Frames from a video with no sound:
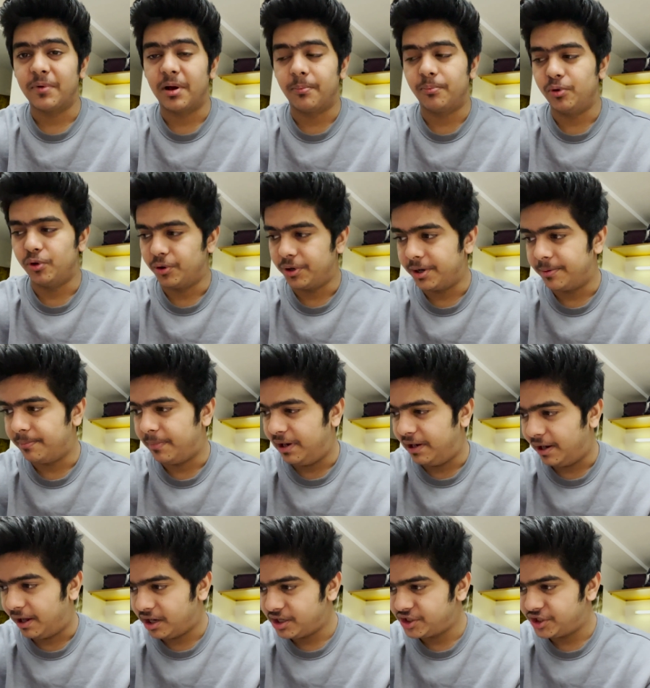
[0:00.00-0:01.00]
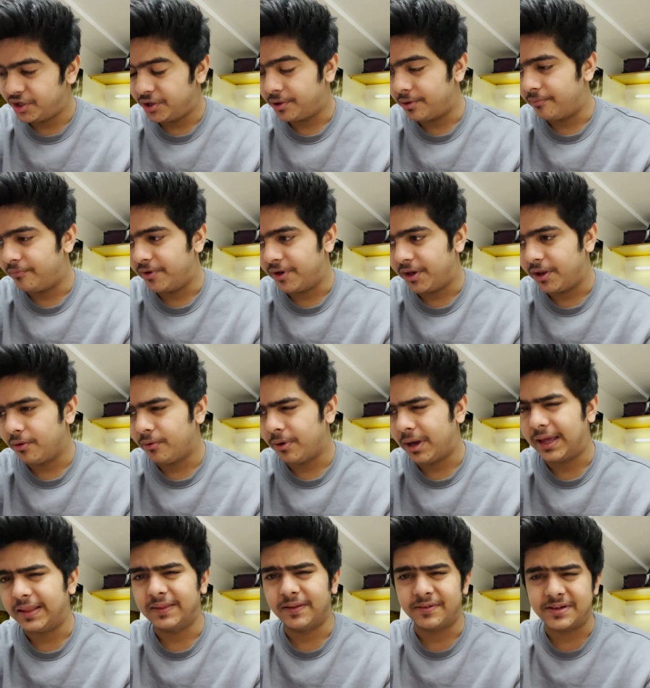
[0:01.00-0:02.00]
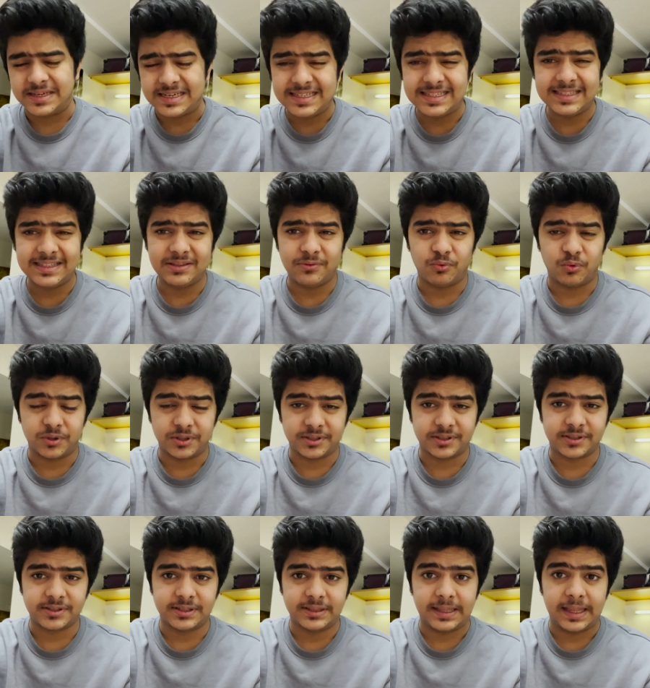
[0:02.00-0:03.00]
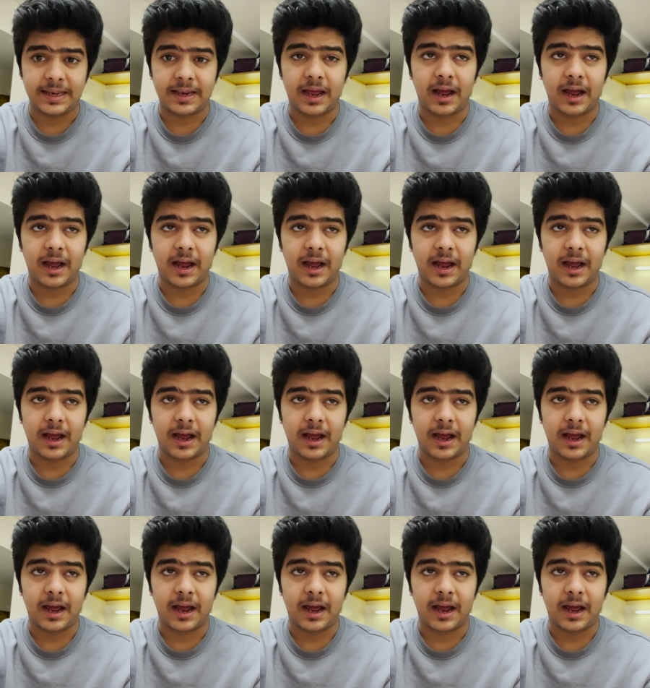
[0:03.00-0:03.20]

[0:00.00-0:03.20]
uploaded my last YouTube video, and the reason was that